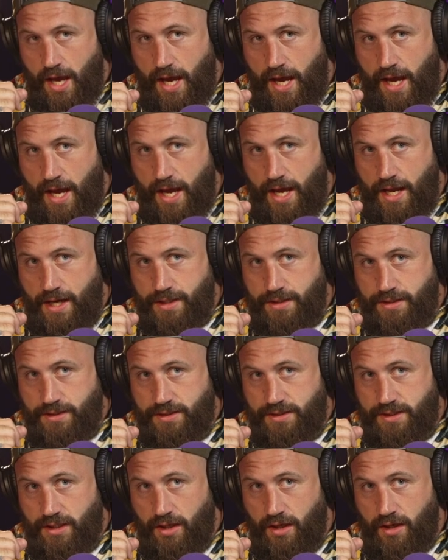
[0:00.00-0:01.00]

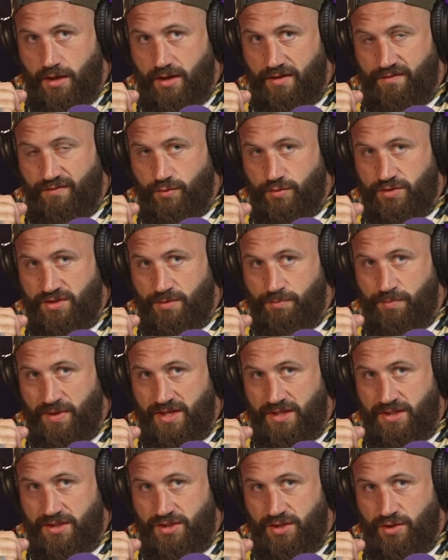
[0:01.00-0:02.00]
And I've also
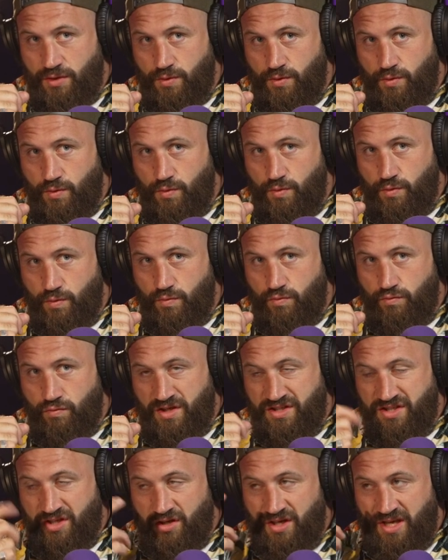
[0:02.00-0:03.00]
been to
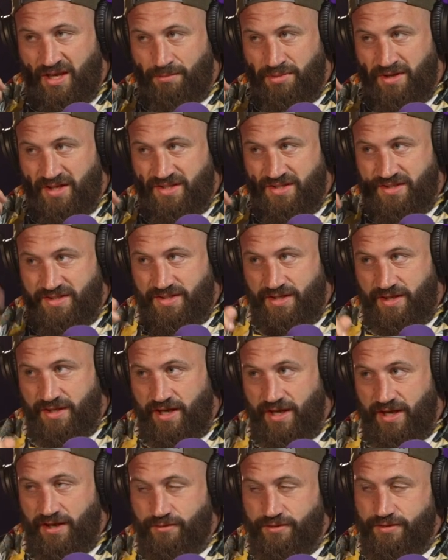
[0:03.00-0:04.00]
Rudyard Kipling's
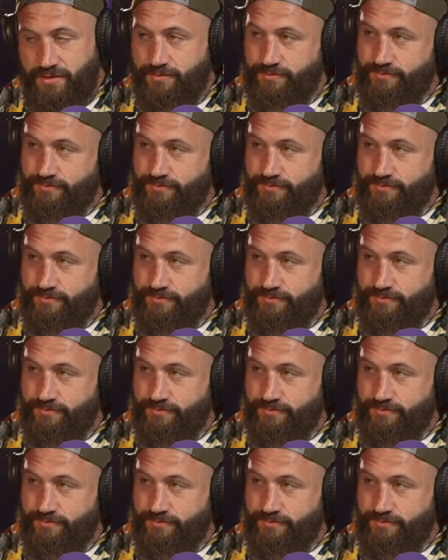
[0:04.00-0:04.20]
house,